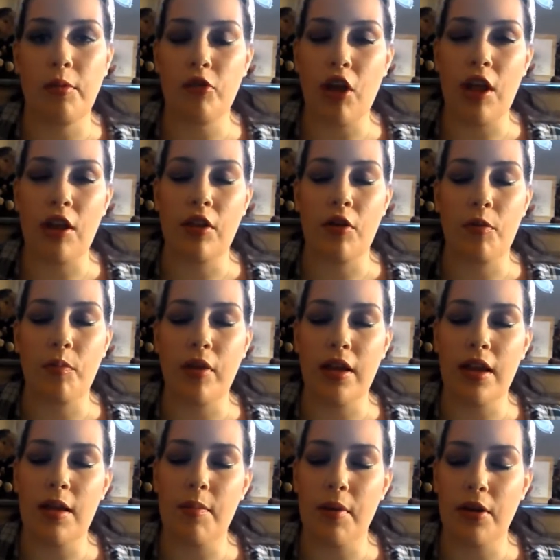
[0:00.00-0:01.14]
I wish I had another
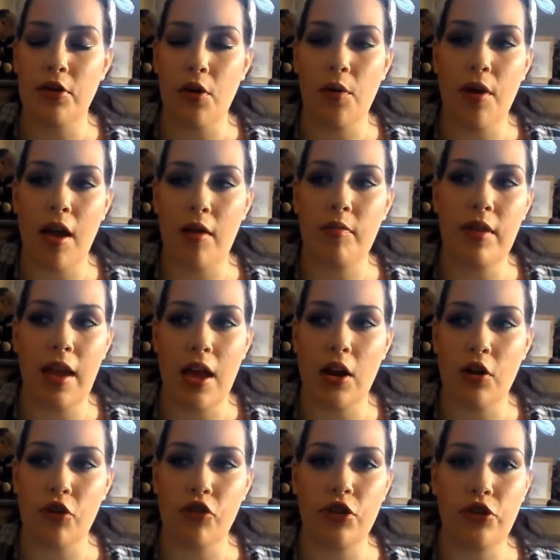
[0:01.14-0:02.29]
blanket, but I don't have the
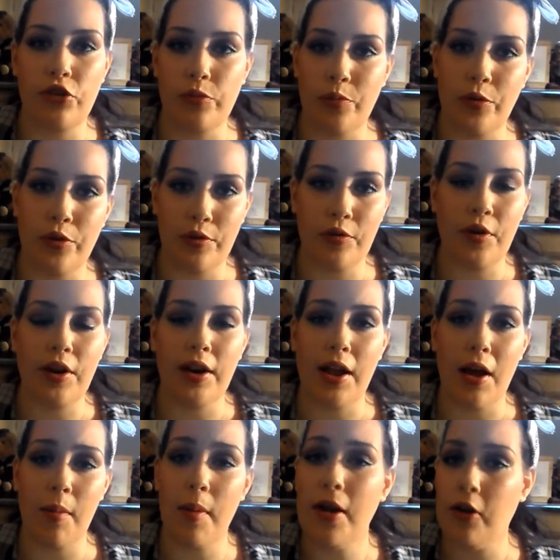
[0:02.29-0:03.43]
energy to move right now.